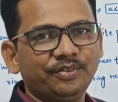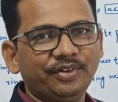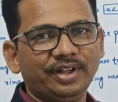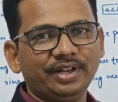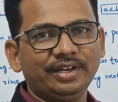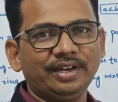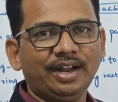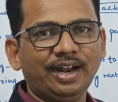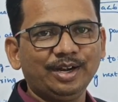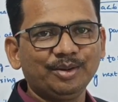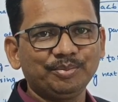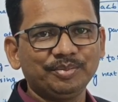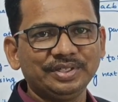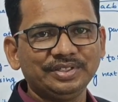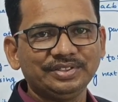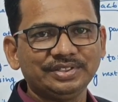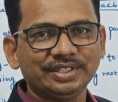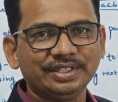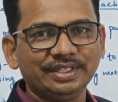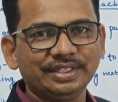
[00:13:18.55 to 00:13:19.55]
We are not
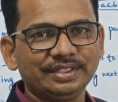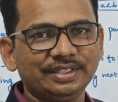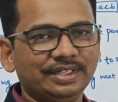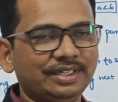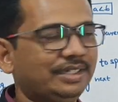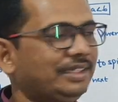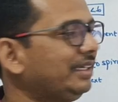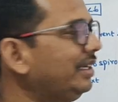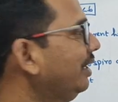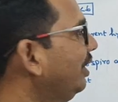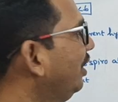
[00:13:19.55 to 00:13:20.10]
mentioning that.